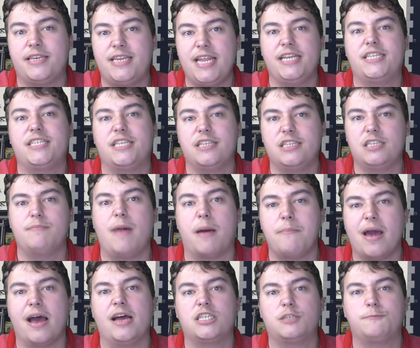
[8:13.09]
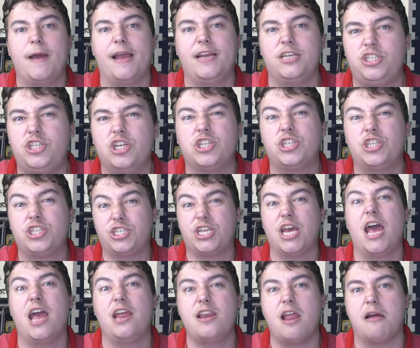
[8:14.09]
decent amount of space just
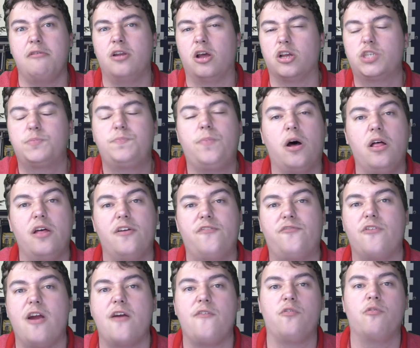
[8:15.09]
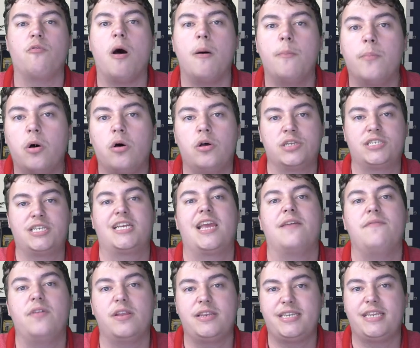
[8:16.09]
to, you know, not spoil it for everyone, but also
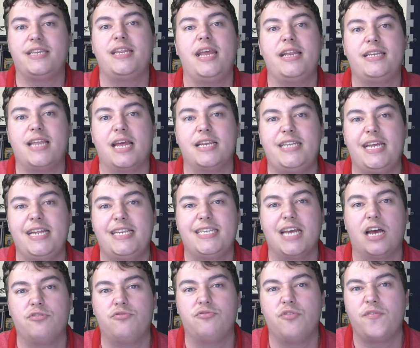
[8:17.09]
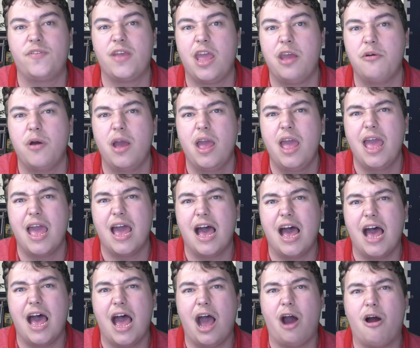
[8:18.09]
give a detailed review,
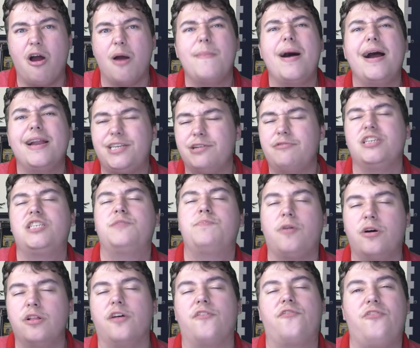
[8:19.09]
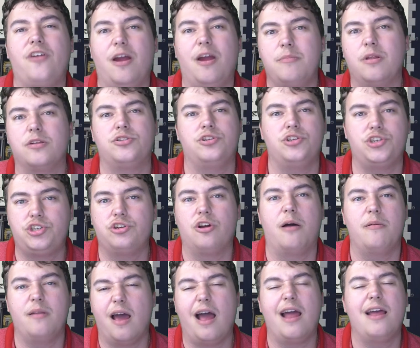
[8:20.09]
or I might do it spoiler free, I'm not too
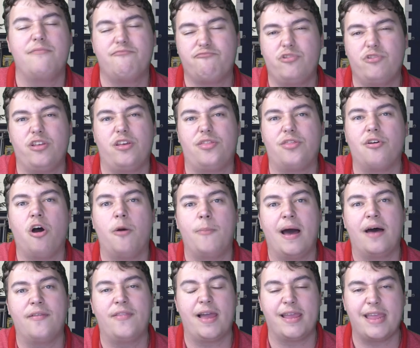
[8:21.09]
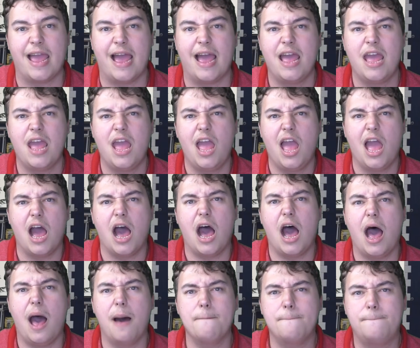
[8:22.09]
sure, I haven't really thought about that yet,
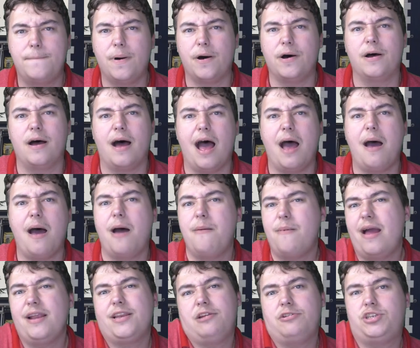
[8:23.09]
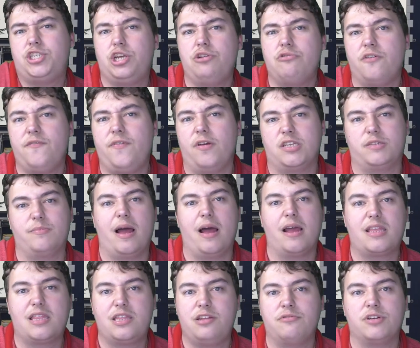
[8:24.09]
but I might do two reviews. I
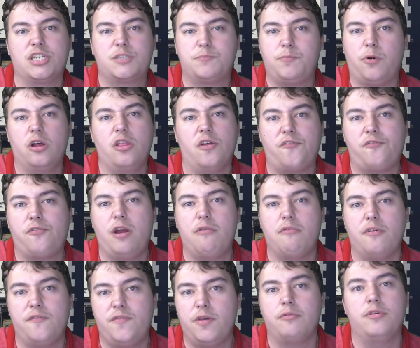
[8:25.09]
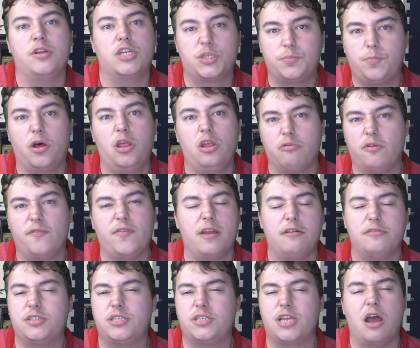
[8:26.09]
might do a spoiler free review and a spoiler
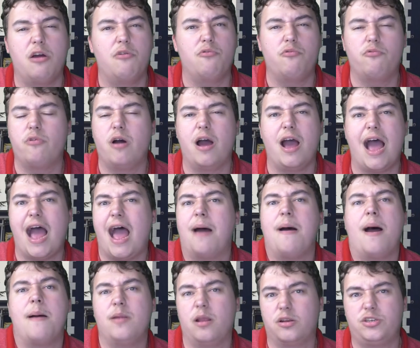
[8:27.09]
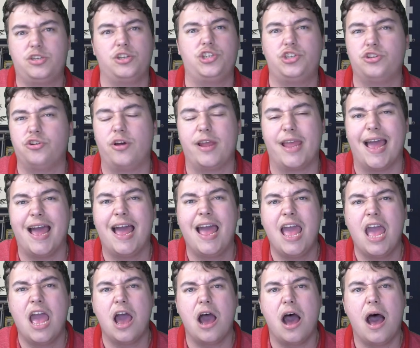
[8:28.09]
review, so I'm not too sure yet,
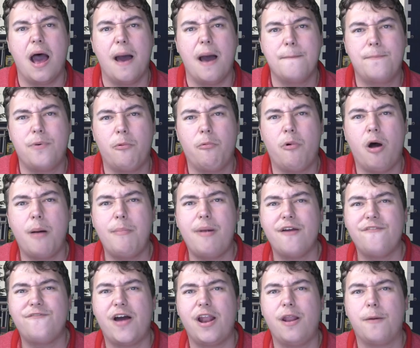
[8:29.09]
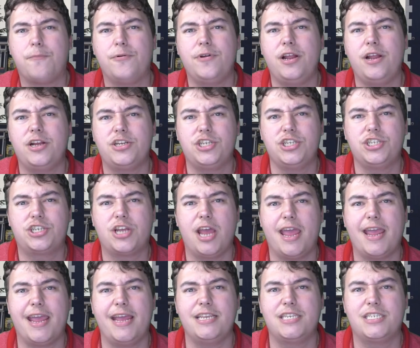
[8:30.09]
but what are my final predictions
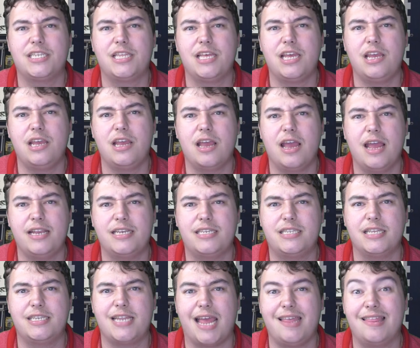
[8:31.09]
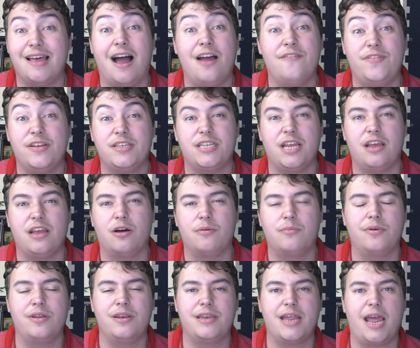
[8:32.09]
going into the day that I visit
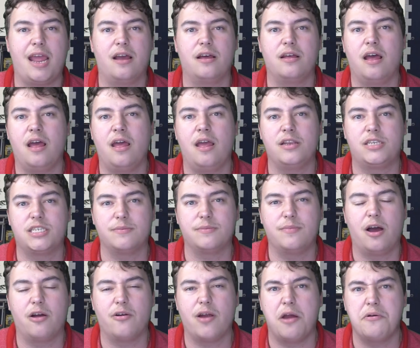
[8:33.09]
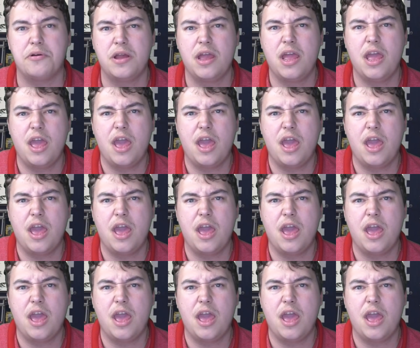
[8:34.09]
on Monday, tomorrow?